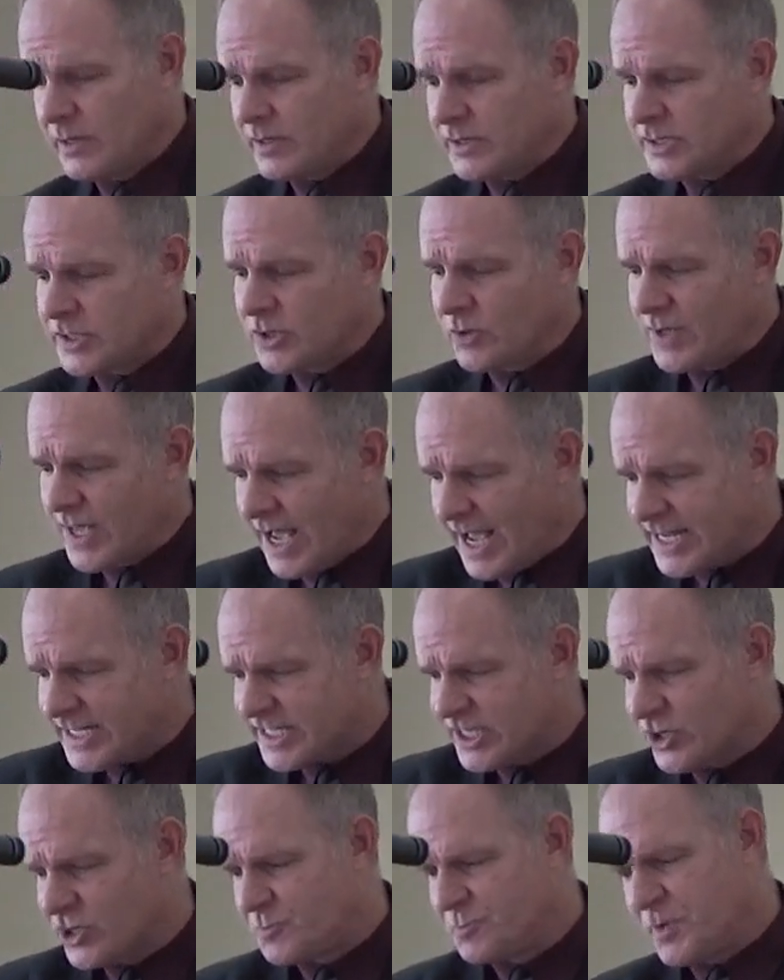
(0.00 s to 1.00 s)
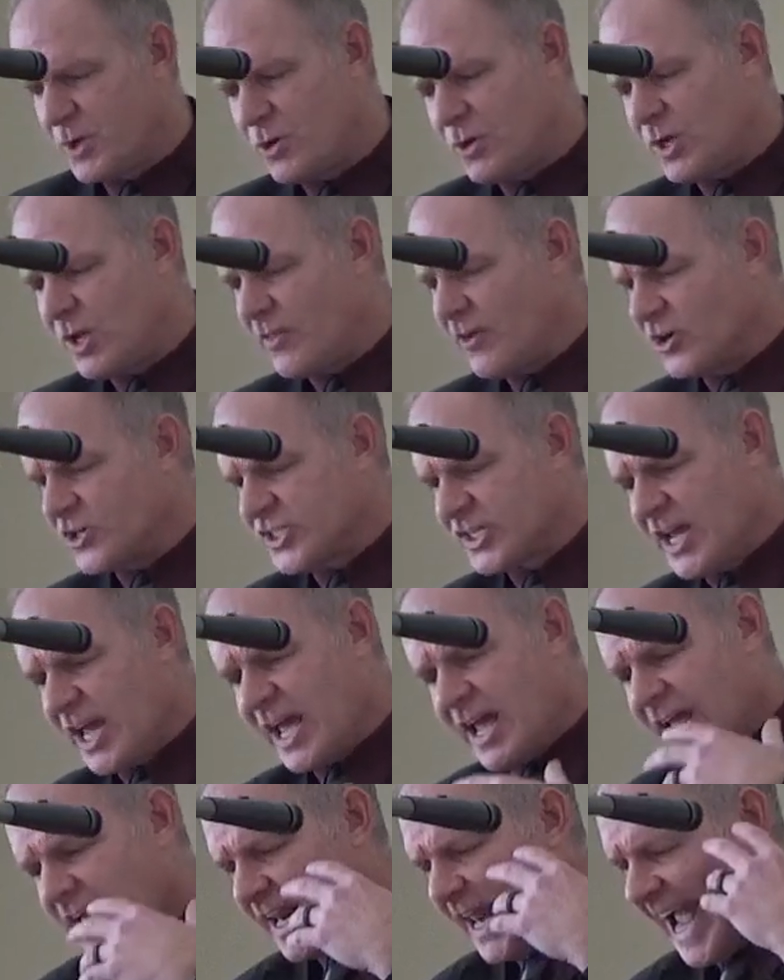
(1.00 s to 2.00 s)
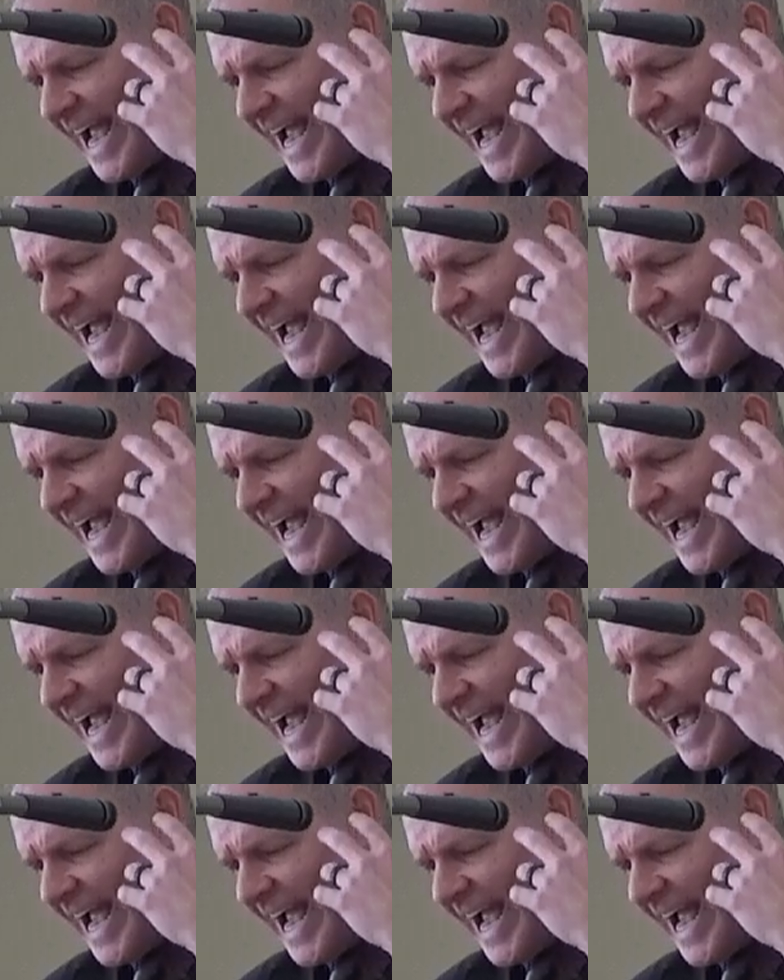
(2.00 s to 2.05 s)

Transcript: So yes, there's beauty. There's it,